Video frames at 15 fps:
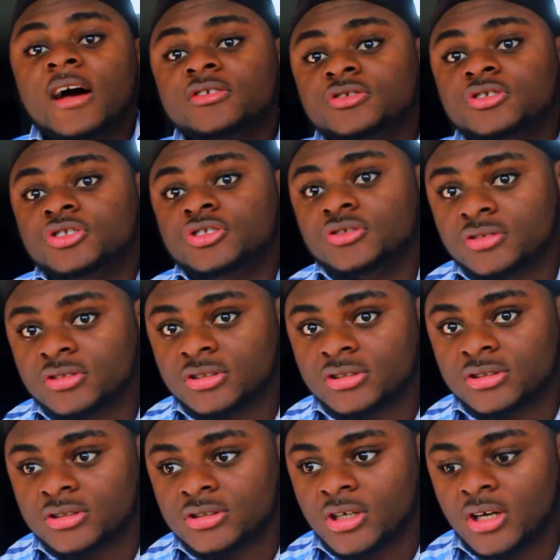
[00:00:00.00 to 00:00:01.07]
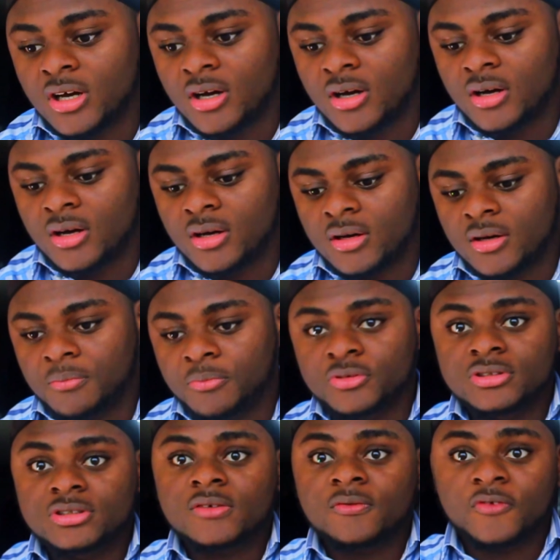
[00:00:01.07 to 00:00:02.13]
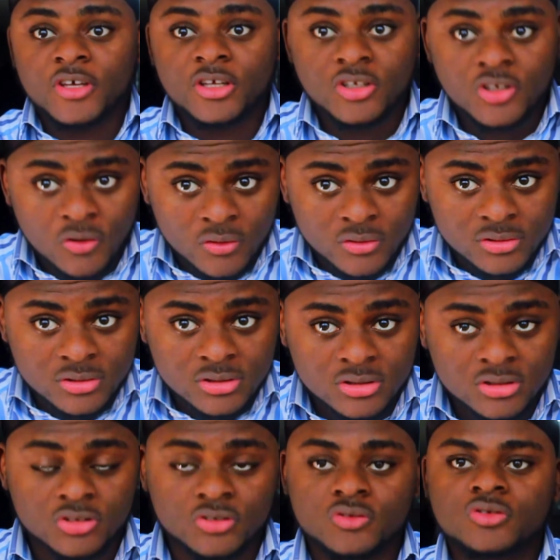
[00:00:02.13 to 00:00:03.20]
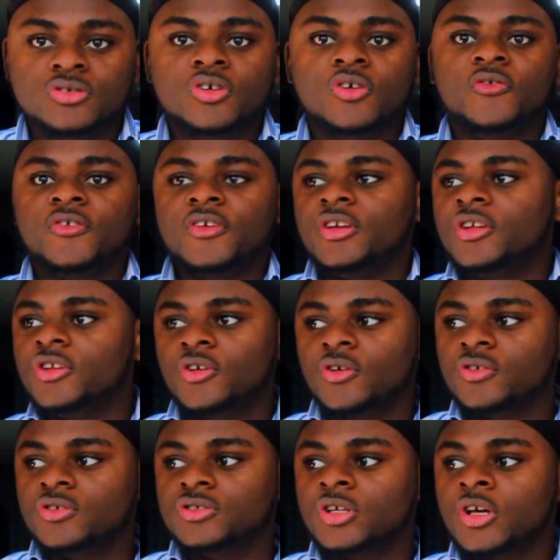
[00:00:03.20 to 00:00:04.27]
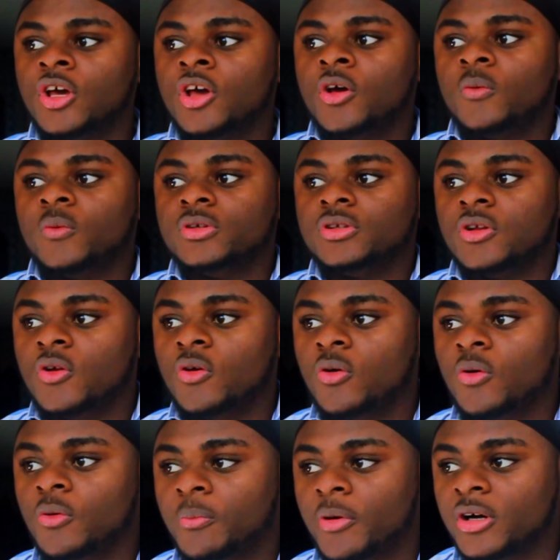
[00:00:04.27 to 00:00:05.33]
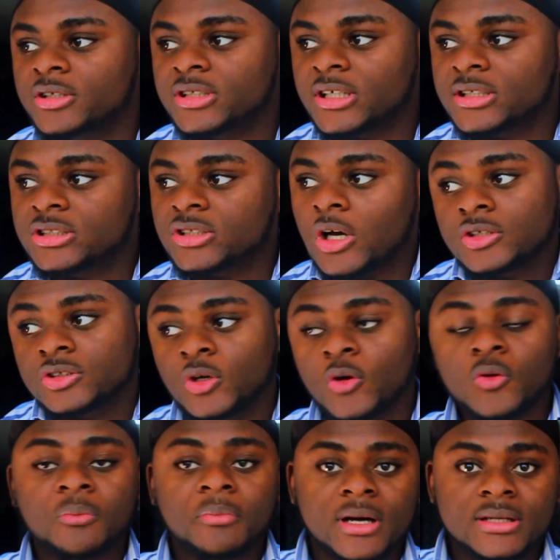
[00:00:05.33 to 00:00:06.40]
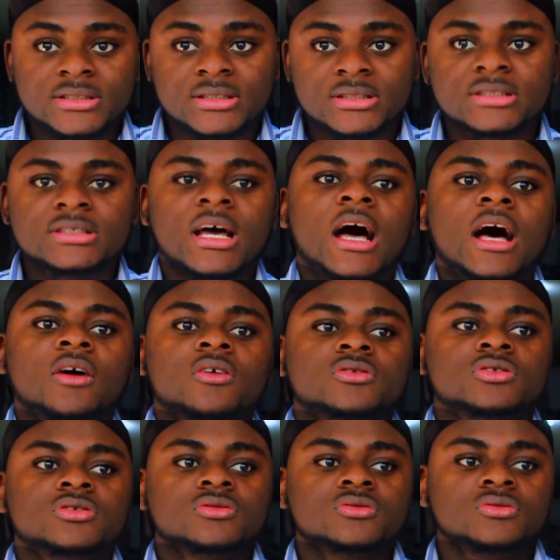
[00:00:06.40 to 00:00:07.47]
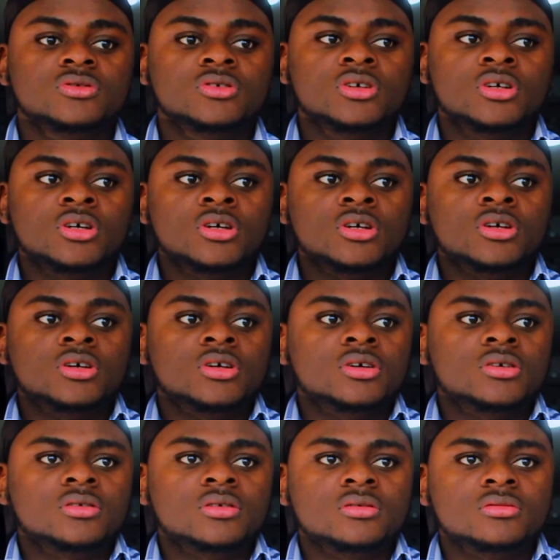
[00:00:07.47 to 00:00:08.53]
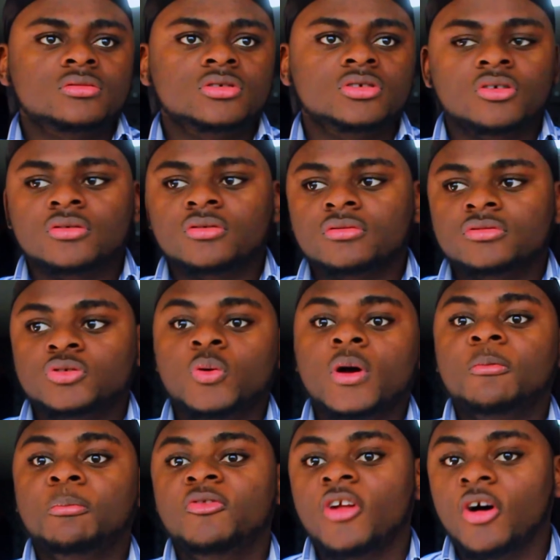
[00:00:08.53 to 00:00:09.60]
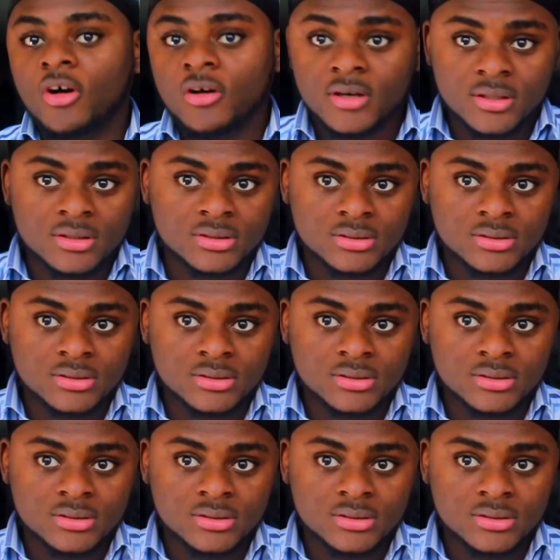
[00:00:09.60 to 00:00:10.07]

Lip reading: to shoot music videos, studio videos with low budget or no budget, how to, you know, do a vlog,